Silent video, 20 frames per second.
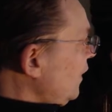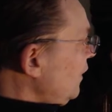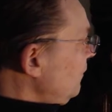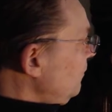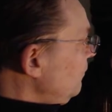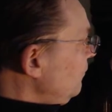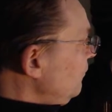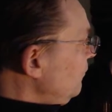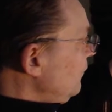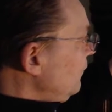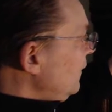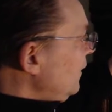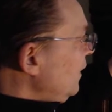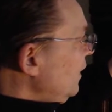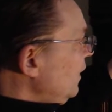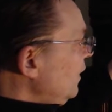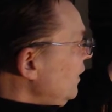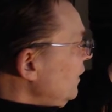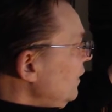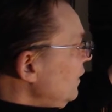Okay.
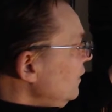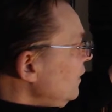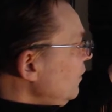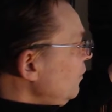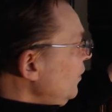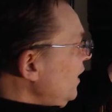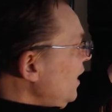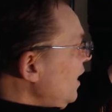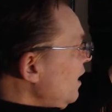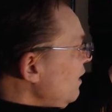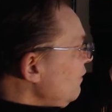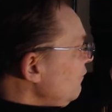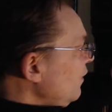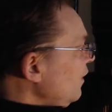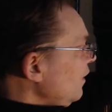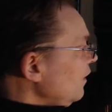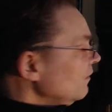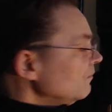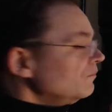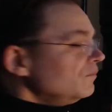Then we
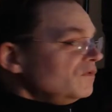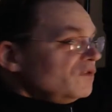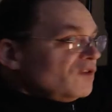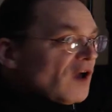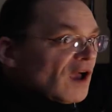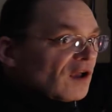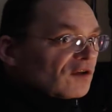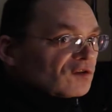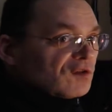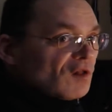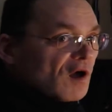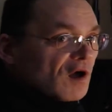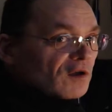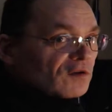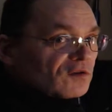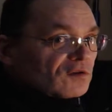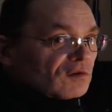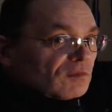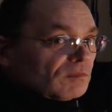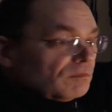have our tax
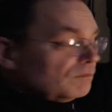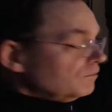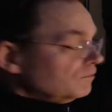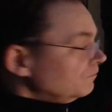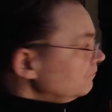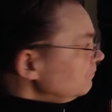laws,